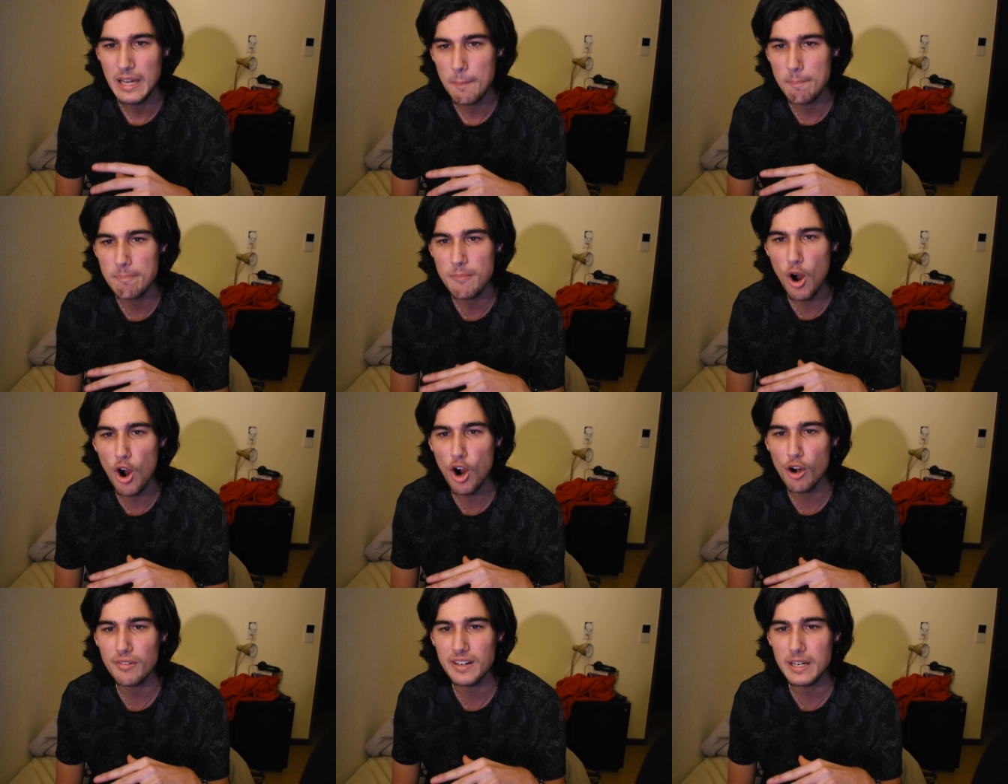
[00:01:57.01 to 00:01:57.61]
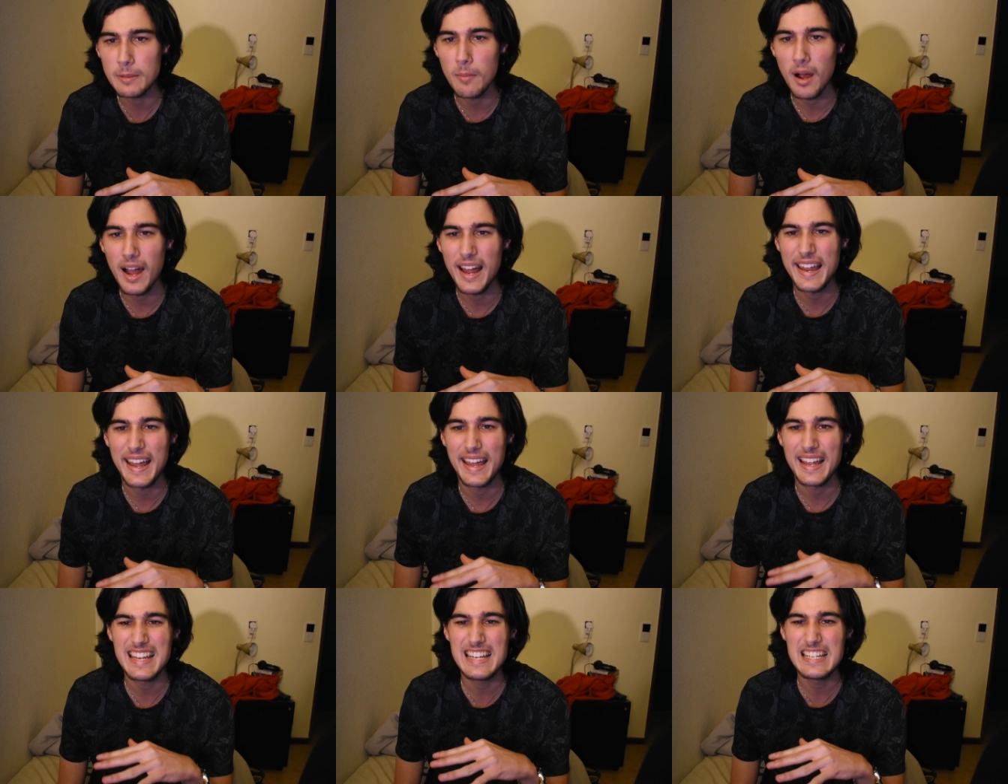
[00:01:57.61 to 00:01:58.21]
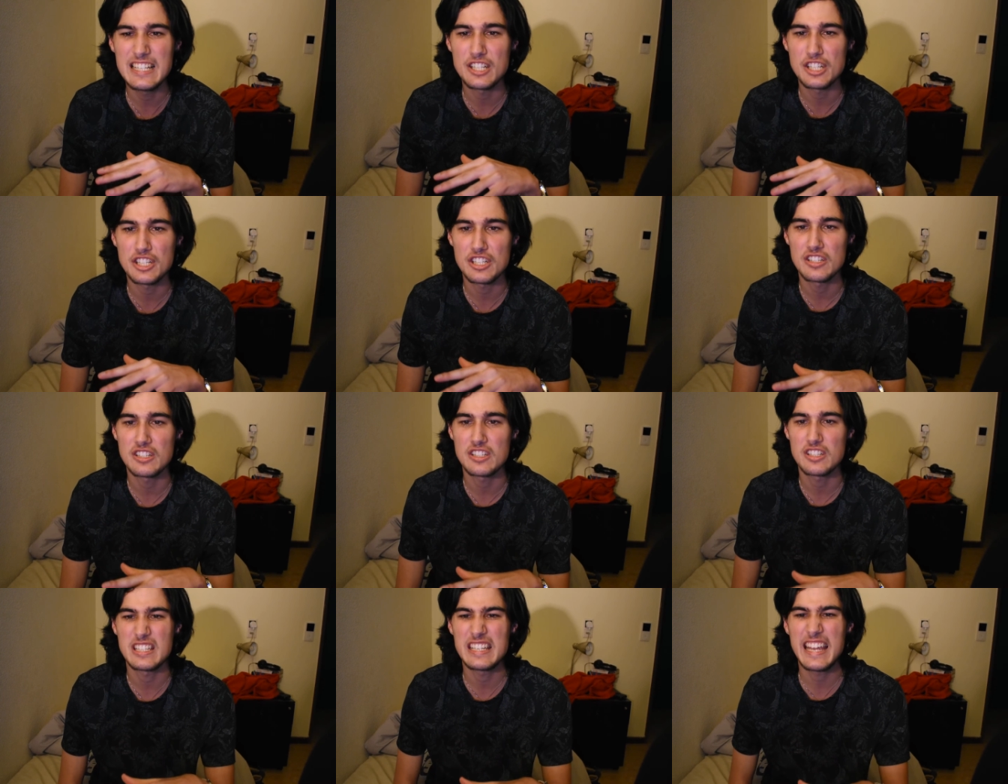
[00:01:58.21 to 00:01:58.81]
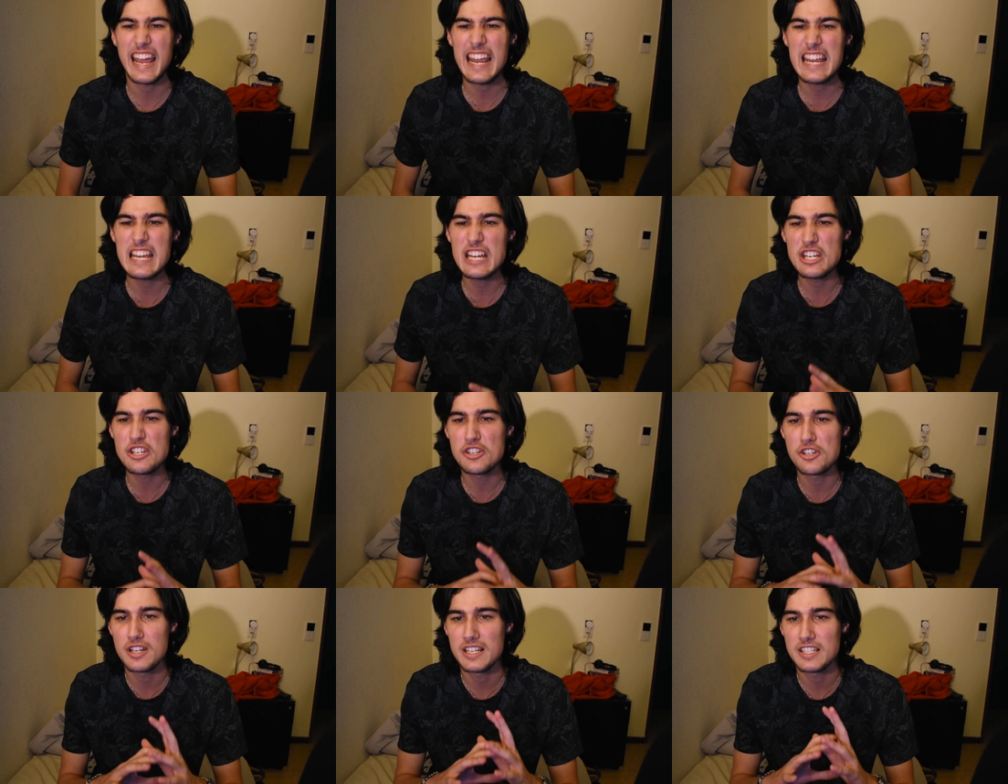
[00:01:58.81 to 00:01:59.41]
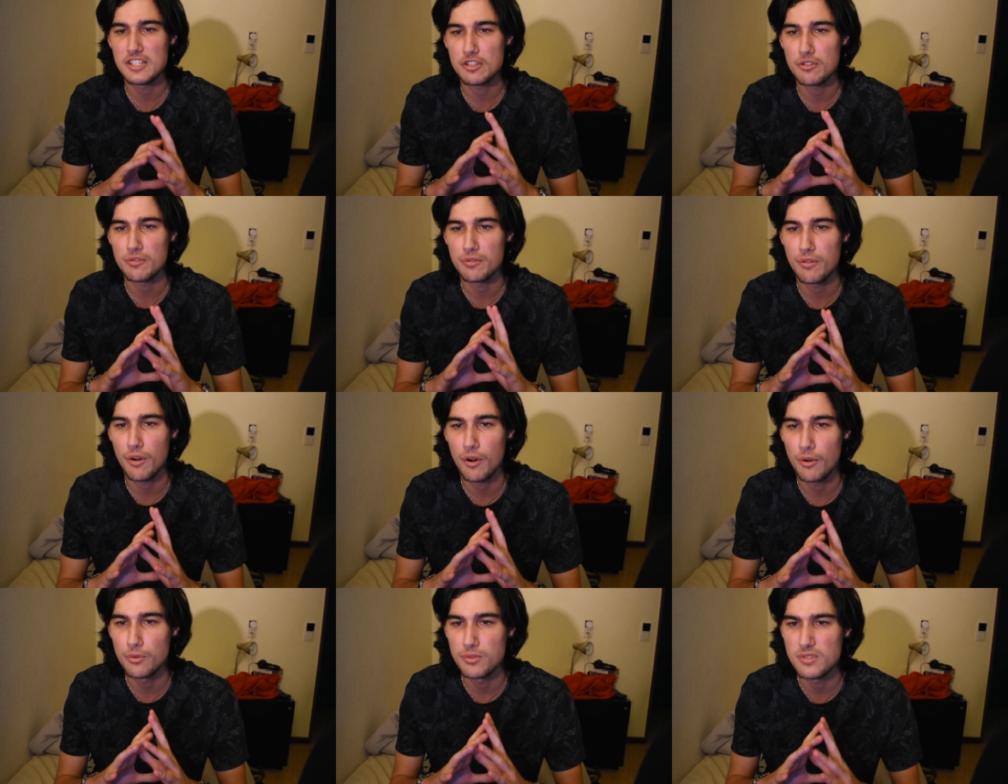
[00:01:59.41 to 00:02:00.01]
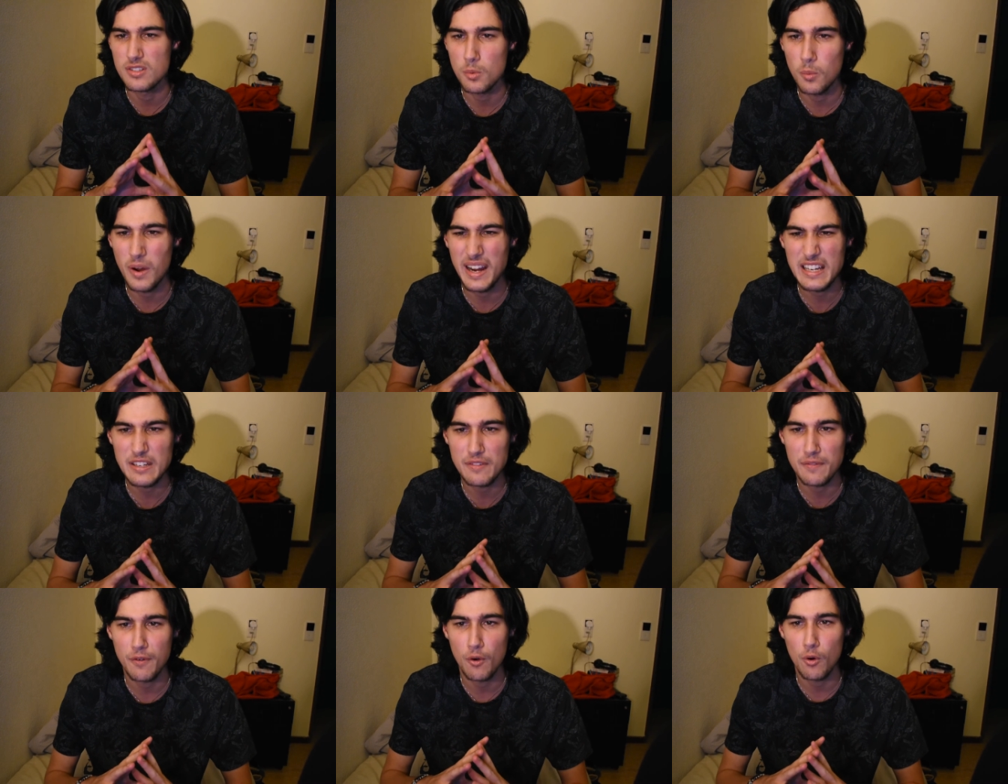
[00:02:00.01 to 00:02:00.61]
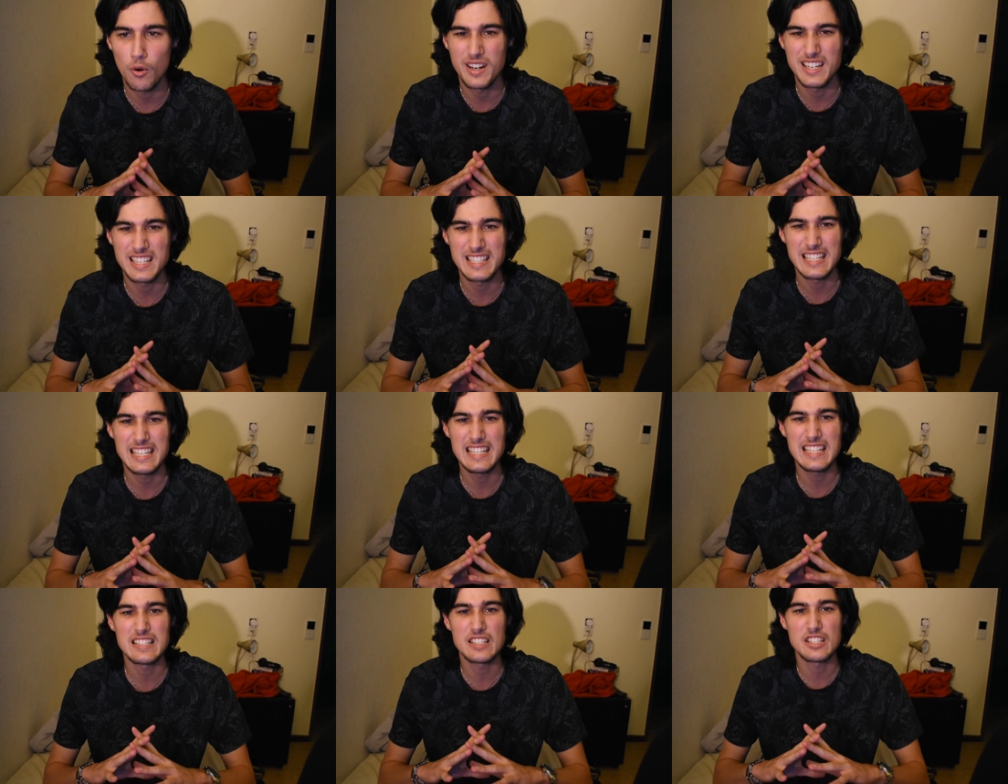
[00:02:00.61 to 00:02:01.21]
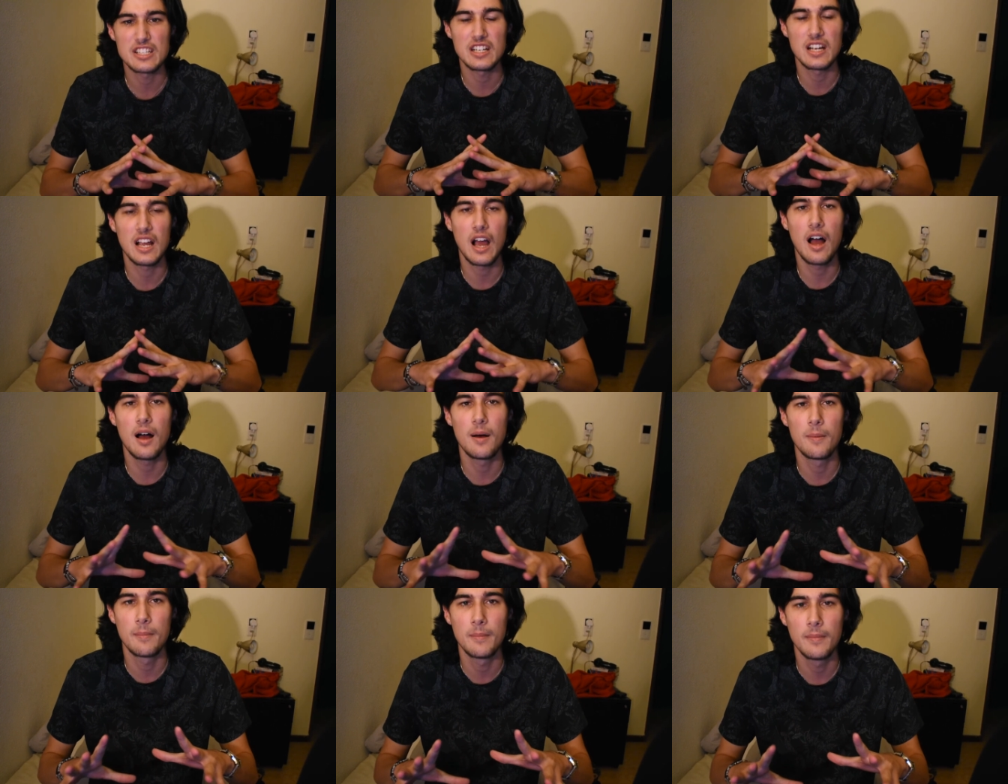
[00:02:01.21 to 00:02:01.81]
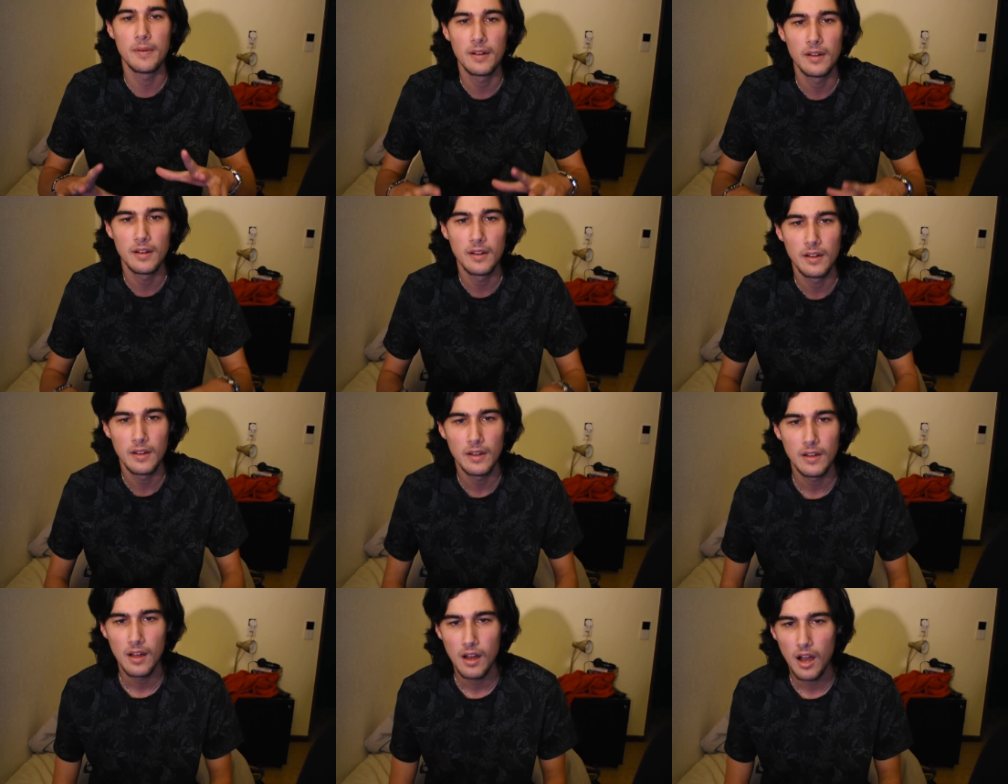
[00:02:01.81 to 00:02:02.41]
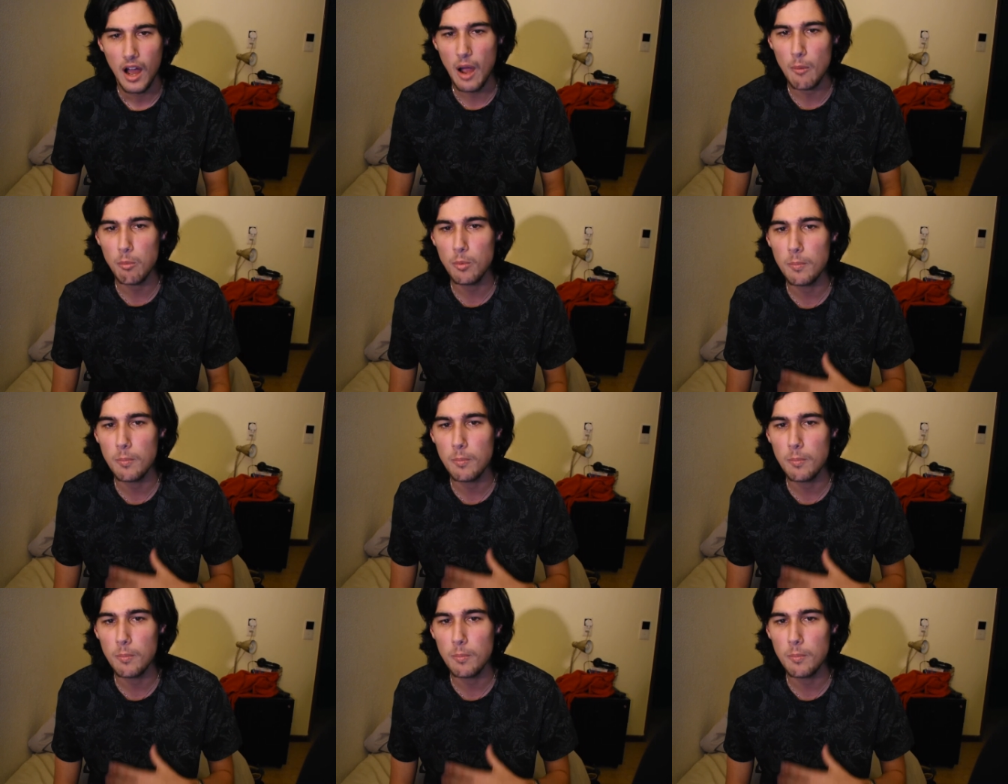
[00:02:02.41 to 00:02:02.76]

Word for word: marring my innocence the ageless crows wait for in years to come. I will